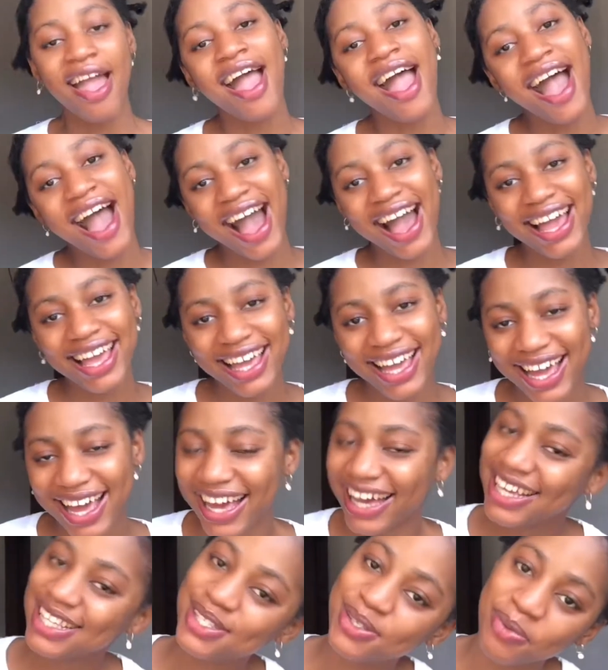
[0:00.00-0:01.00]
Hi
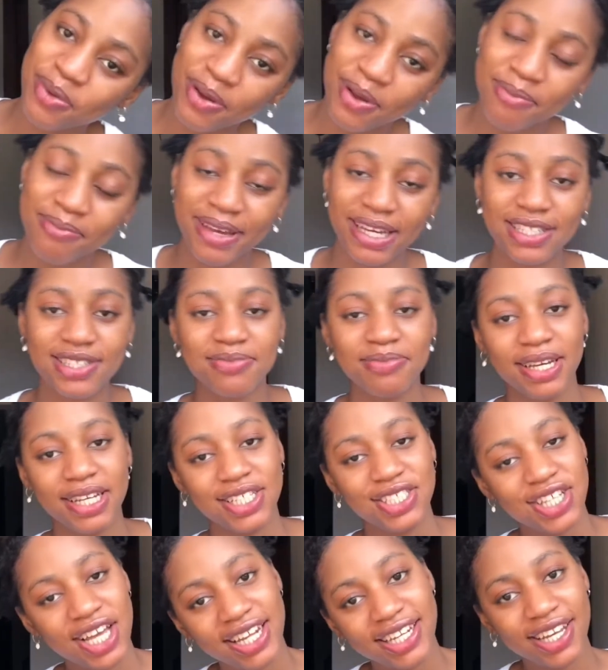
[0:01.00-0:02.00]
guys, welcome back to my
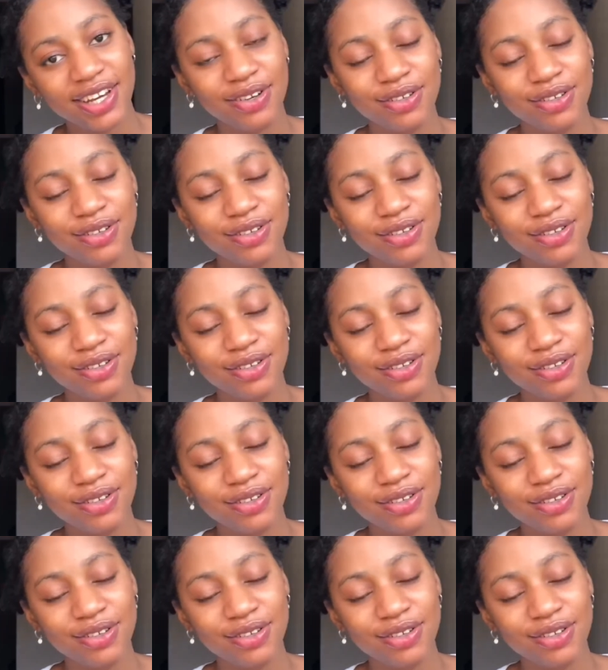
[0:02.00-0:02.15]
channel.